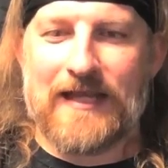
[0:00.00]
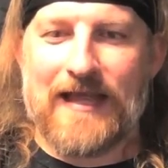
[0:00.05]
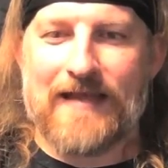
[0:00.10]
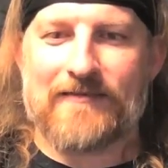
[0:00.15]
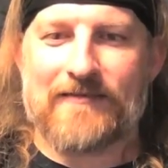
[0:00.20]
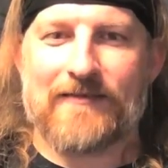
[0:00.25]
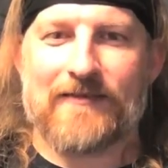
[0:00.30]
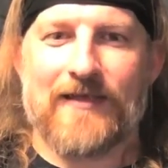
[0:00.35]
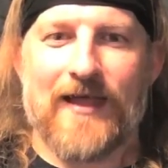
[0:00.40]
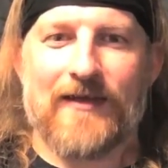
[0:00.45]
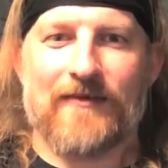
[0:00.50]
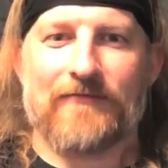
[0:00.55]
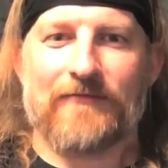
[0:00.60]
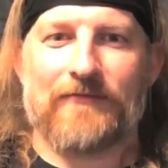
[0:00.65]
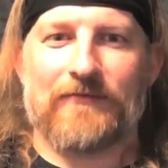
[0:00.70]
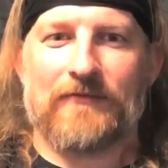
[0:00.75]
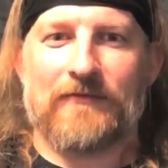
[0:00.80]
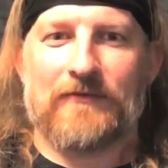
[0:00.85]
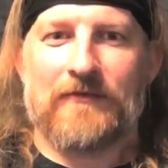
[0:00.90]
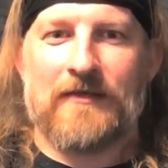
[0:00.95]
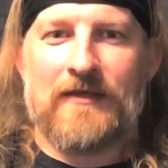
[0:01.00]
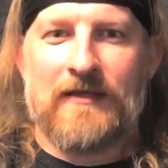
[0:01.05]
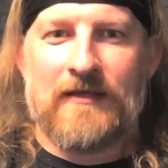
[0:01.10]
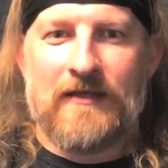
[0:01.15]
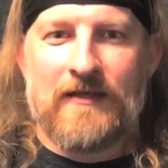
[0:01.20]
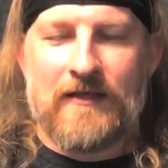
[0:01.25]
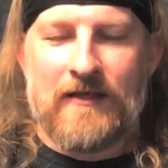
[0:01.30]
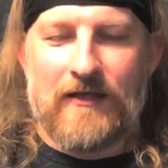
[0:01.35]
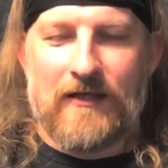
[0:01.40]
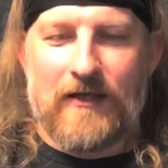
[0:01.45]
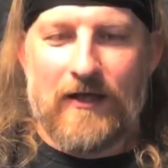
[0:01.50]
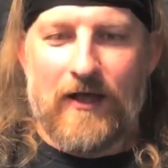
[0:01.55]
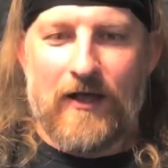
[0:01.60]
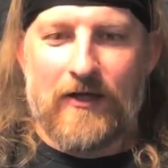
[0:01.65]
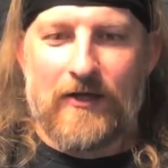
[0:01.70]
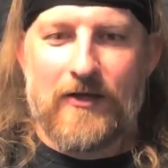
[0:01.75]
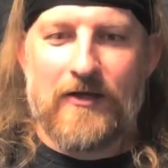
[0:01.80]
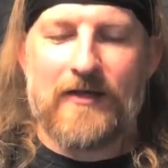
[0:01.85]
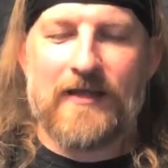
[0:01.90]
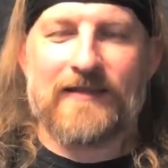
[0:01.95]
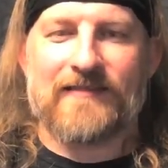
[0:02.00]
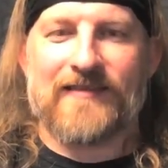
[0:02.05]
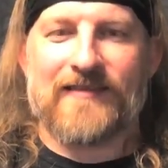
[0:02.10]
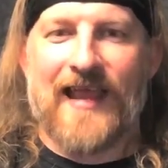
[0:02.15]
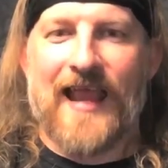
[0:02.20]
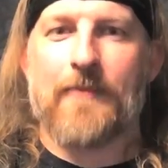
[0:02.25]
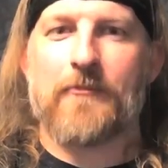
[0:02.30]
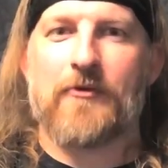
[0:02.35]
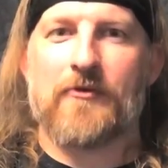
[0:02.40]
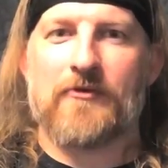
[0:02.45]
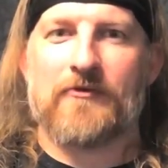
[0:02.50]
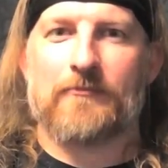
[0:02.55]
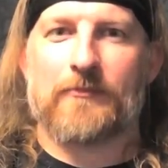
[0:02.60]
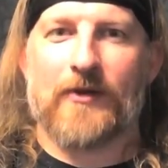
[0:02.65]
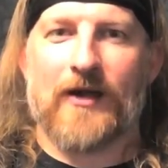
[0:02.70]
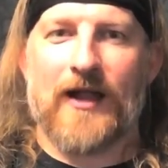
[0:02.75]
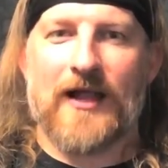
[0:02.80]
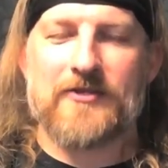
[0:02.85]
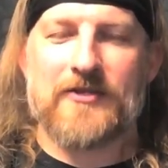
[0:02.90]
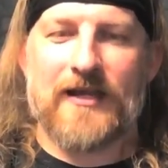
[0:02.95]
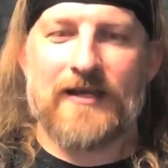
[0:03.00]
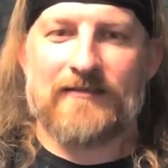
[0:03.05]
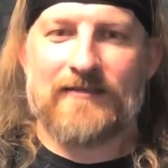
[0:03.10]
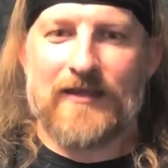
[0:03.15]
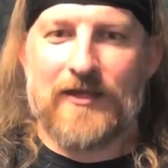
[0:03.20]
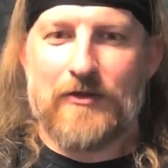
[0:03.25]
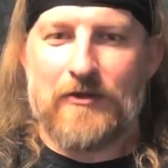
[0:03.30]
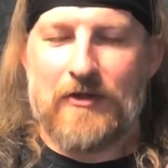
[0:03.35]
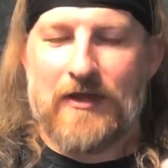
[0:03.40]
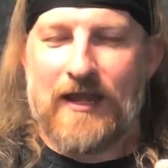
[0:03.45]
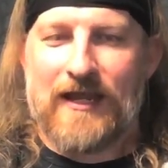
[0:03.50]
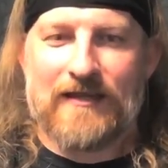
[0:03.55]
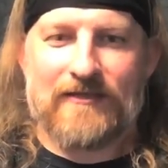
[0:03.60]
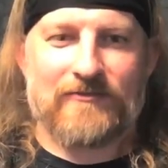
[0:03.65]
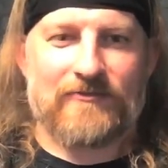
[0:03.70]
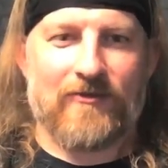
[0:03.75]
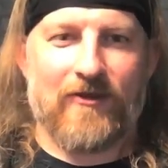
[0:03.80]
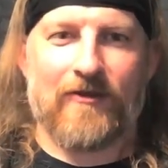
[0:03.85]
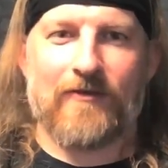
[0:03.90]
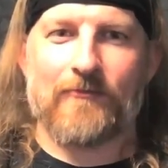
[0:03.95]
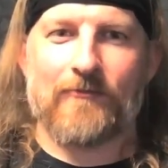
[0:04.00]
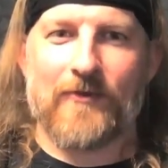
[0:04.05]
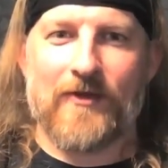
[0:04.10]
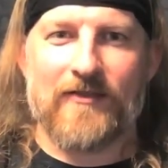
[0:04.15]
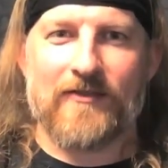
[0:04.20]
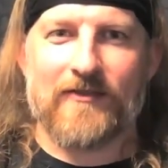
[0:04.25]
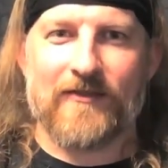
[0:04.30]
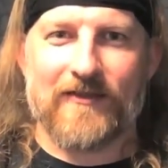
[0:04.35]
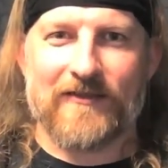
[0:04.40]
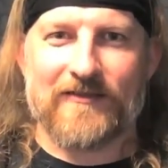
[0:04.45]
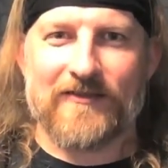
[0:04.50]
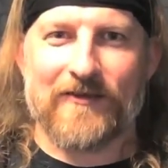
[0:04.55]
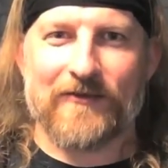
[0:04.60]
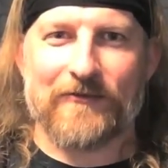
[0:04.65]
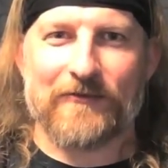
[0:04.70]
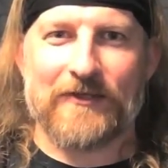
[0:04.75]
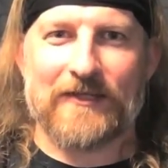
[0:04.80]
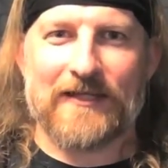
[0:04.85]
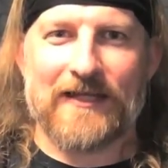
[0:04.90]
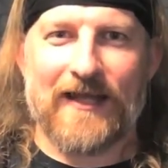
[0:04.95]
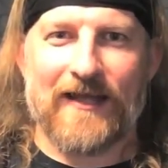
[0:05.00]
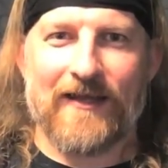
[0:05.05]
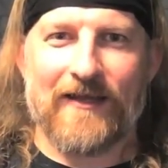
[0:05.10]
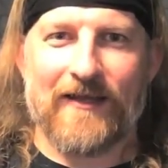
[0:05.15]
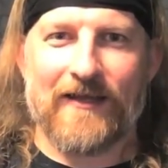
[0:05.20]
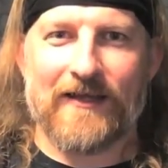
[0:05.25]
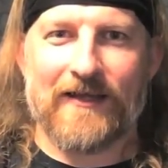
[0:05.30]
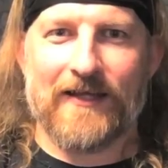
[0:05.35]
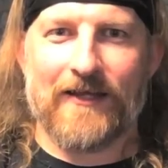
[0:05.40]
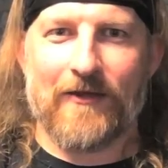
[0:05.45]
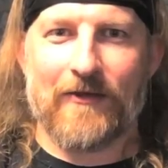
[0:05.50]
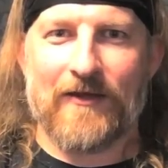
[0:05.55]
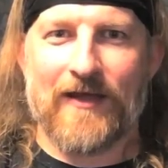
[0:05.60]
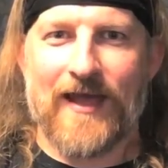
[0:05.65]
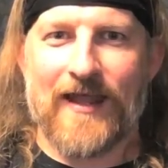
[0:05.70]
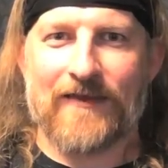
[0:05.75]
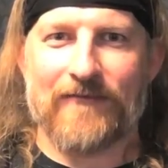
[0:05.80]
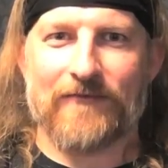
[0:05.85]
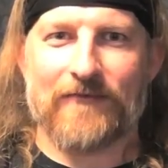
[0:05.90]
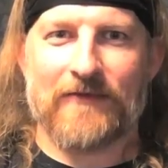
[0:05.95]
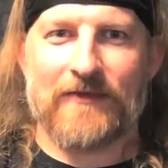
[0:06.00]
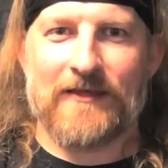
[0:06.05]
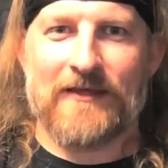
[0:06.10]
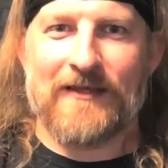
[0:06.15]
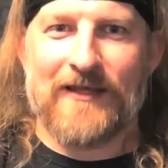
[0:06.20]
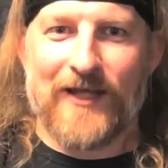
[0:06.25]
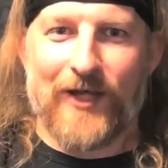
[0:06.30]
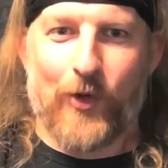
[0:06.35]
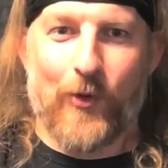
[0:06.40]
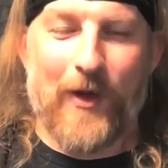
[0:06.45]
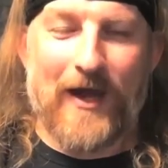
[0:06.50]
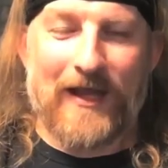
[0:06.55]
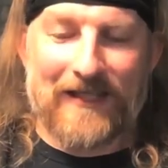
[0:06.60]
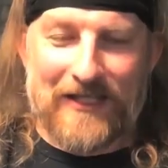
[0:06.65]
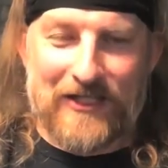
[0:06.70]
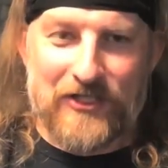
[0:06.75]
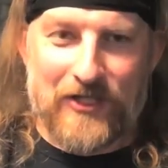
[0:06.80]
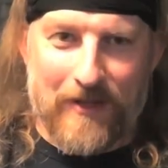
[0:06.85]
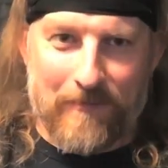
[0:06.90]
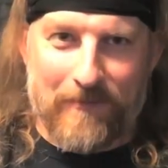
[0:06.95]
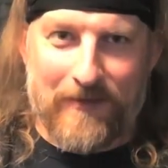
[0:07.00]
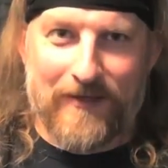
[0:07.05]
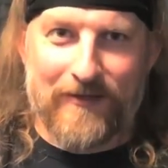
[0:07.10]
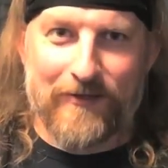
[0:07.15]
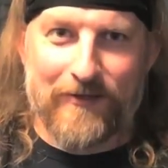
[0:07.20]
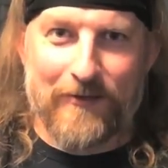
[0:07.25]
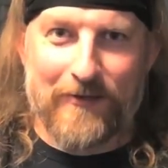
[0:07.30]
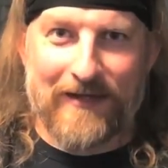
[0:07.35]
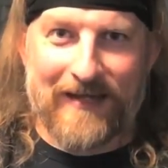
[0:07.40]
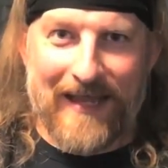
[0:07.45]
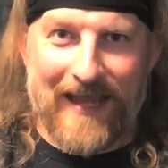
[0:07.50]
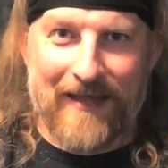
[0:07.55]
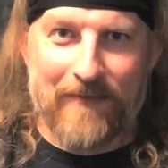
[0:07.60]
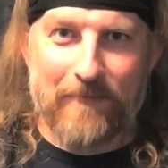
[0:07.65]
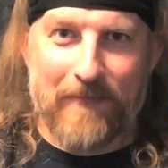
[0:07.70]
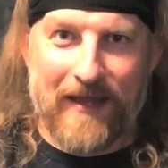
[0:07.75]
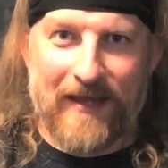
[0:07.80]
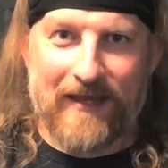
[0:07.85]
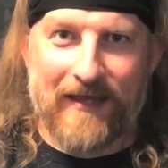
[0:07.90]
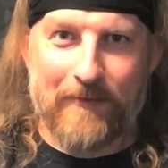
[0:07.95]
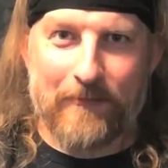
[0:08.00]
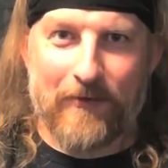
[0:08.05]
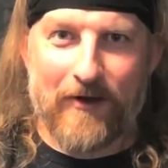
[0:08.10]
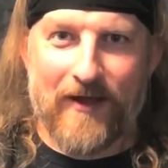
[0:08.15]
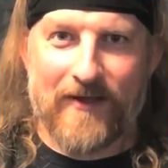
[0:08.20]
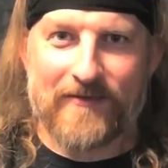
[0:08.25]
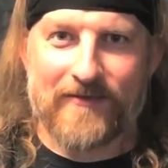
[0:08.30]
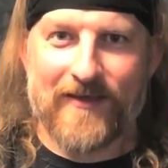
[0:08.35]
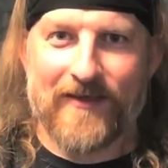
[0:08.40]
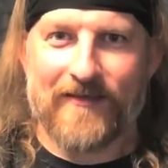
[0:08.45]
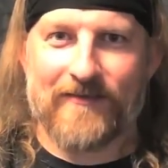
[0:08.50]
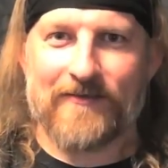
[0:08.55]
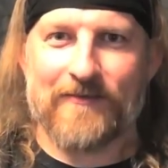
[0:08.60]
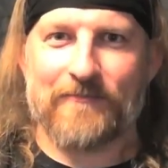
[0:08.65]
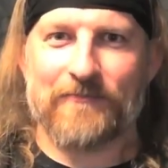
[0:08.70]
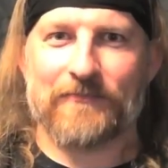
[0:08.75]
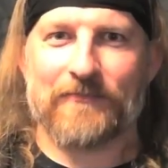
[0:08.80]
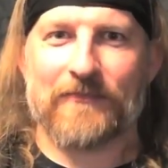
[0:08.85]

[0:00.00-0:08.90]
has a lot of good example projects that you can get started with to really, you know, kind of quickly jump into a game-making process.